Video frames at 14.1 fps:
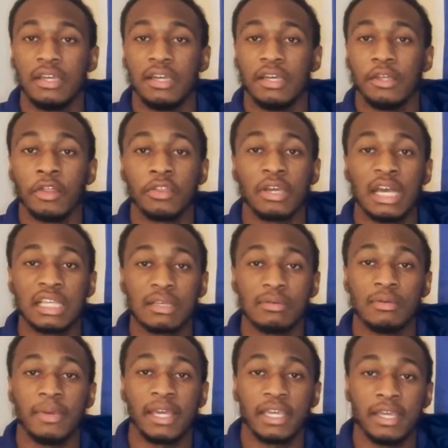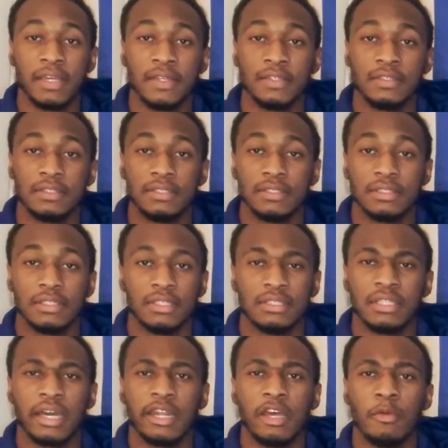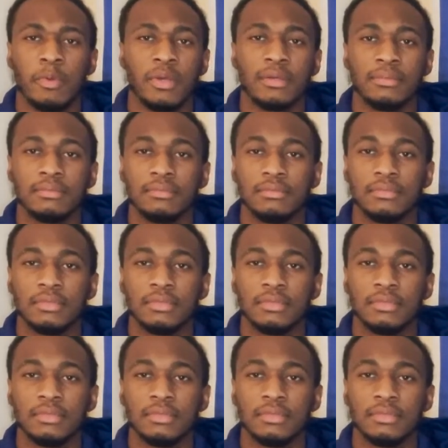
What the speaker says: The other guy's coming back in. Not going to help him.